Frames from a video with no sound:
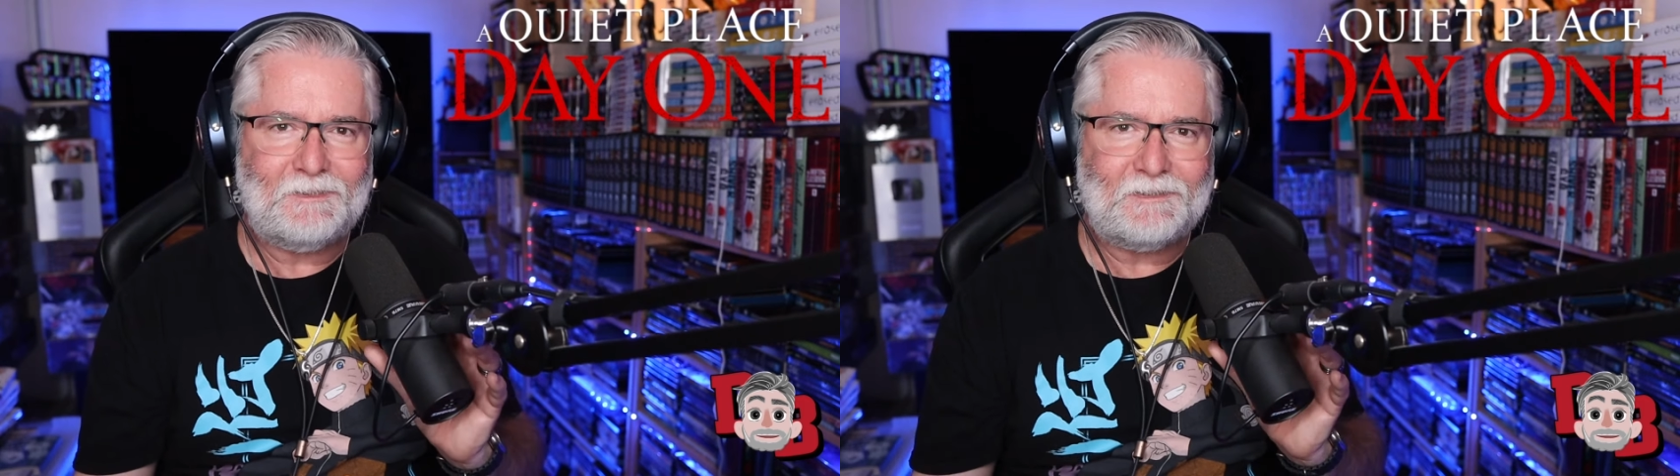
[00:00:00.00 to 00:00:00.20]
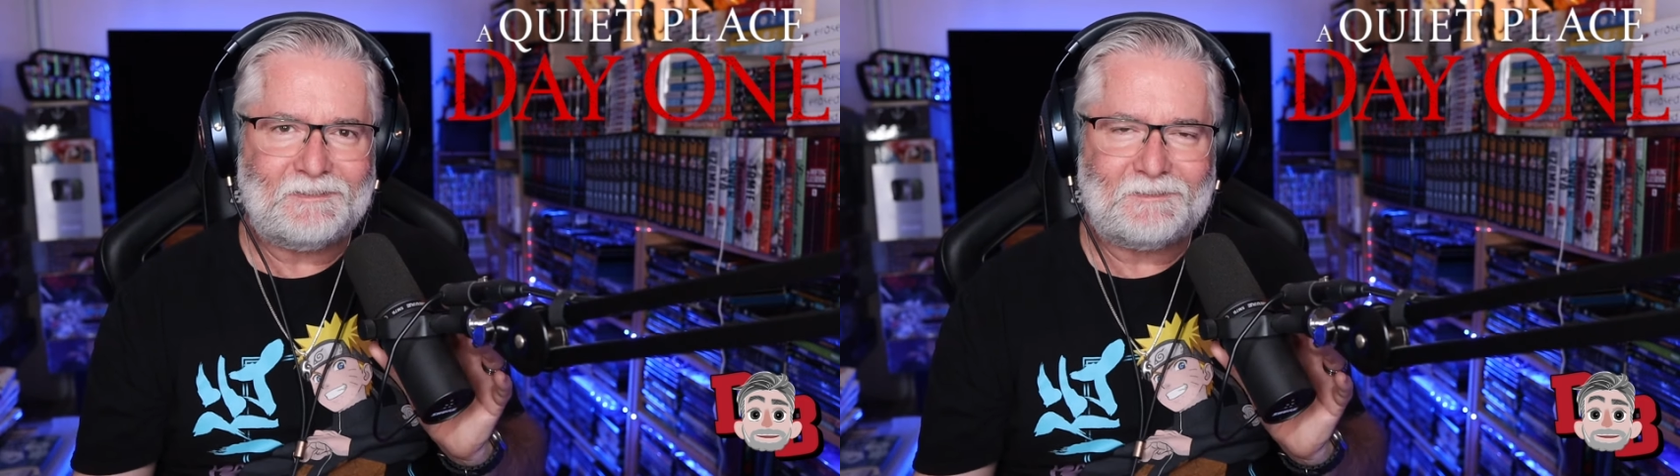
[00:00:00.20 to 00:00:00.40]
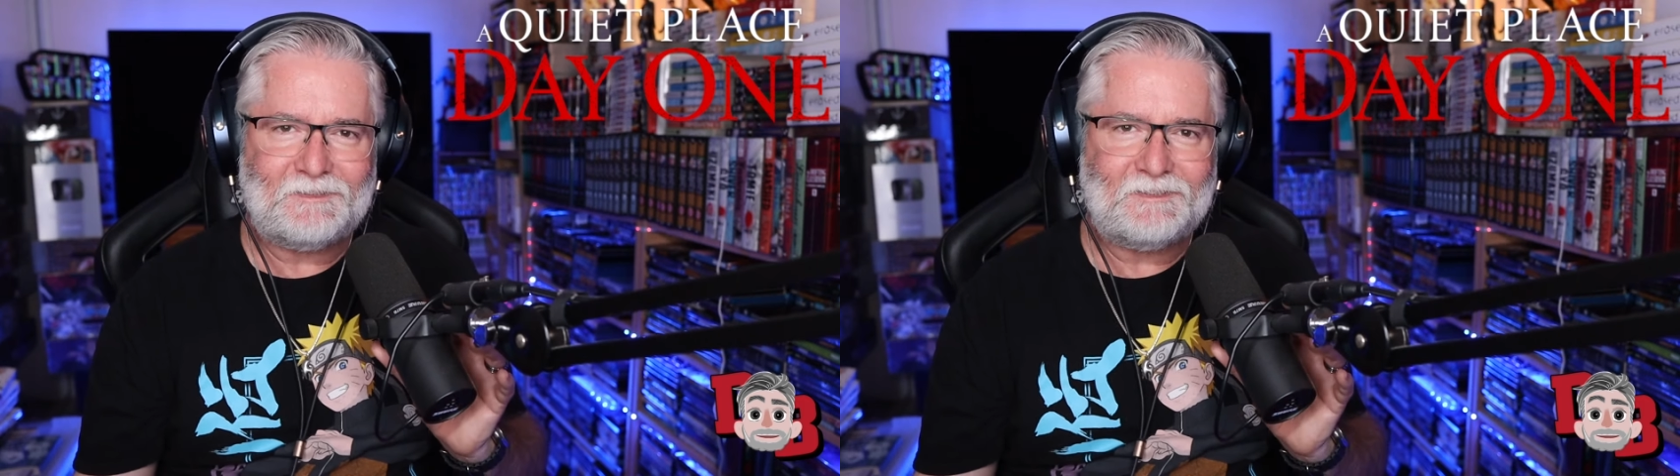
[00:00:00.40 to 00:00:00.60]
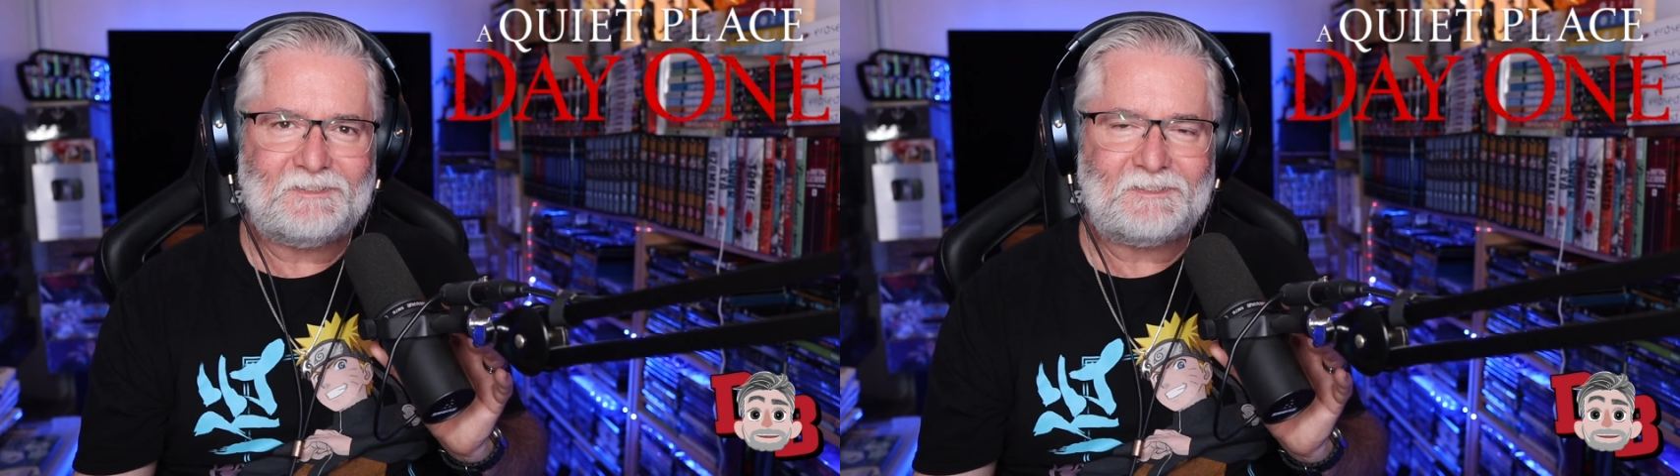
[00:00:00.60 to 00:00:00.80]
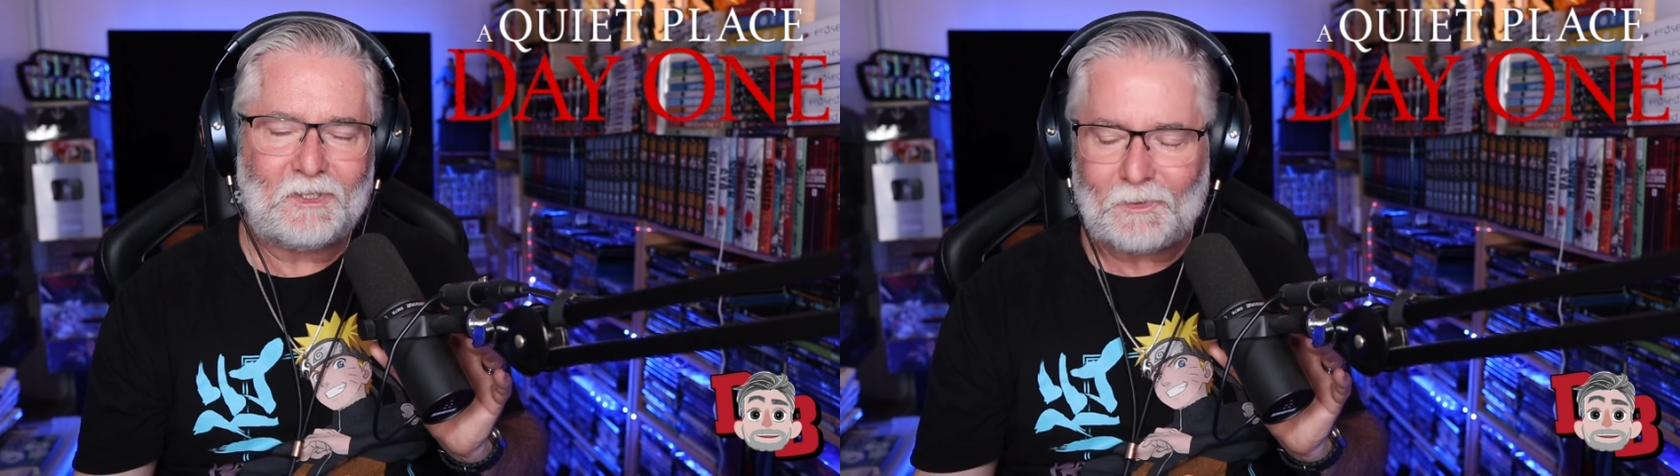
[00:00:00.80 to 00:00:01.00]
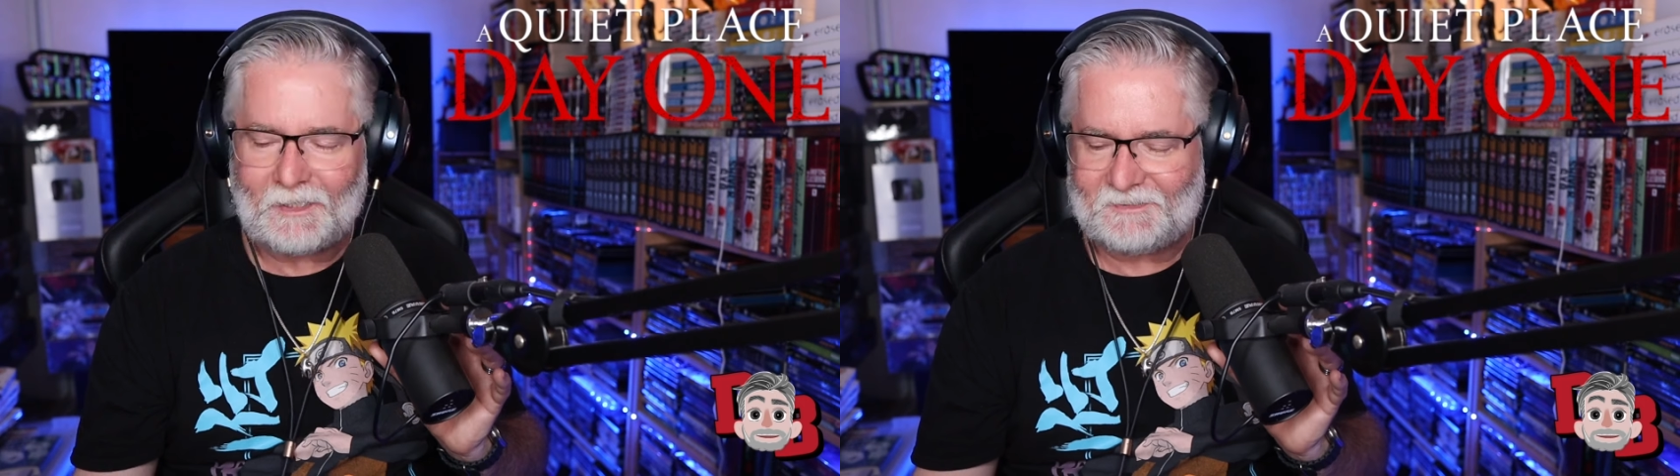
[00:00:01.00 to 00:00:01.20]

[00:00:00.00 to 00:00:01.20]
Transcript: it was so well